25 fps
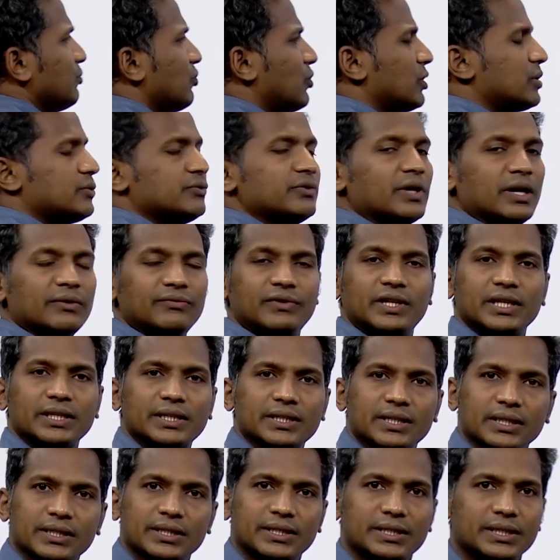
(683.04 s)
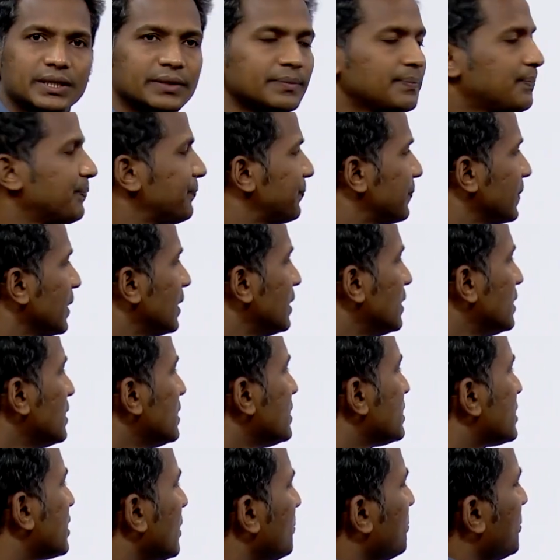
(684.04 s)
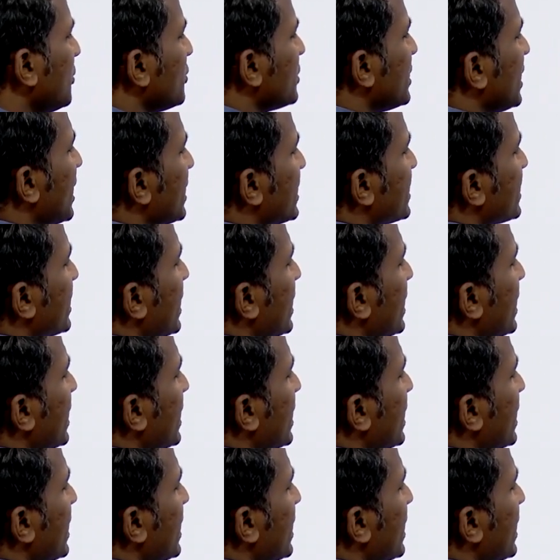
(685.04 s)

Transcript: what we have discussed. Suppose let us